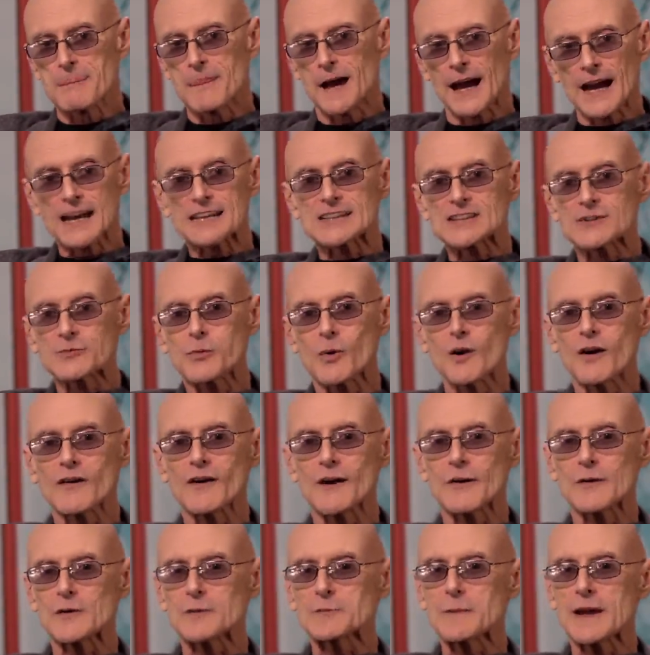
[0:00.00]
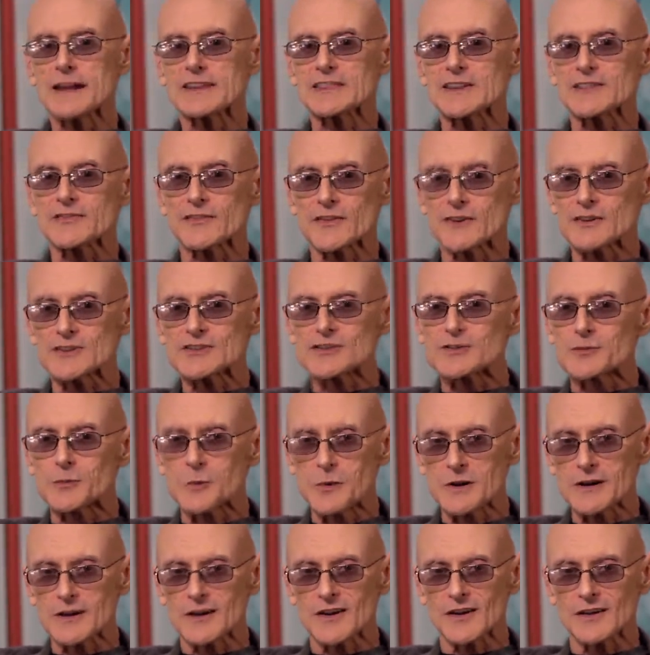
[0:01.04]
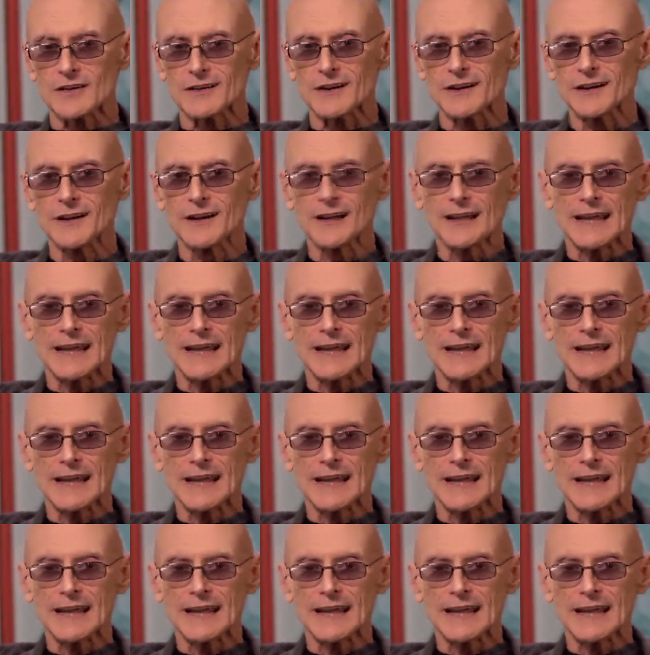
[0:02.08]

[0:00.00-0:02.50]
I swore I would make the first word